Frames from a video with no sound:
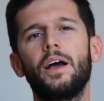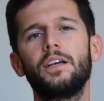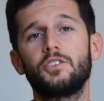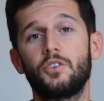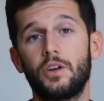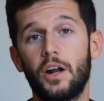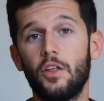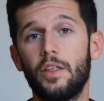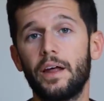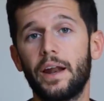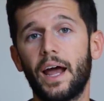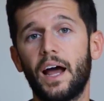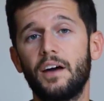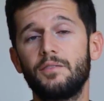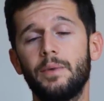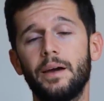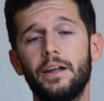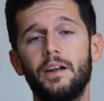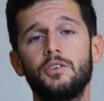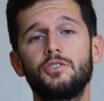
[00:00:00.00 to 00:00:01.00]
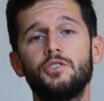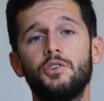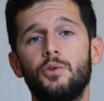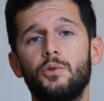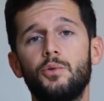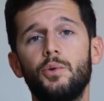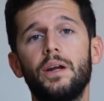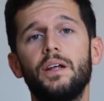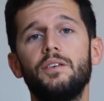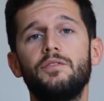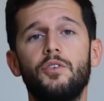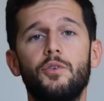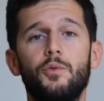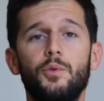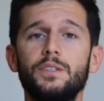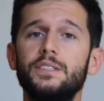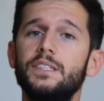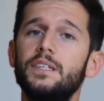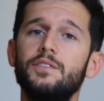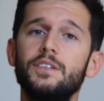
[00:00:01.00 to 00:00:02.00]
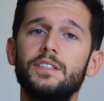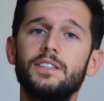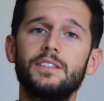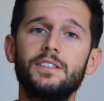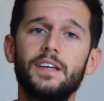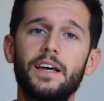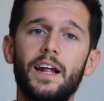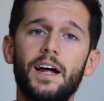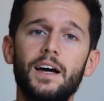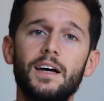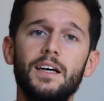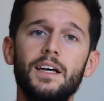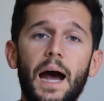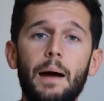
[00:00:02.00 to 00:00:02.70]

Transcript: Okay, so now that I have my Notion ready for receiving the data,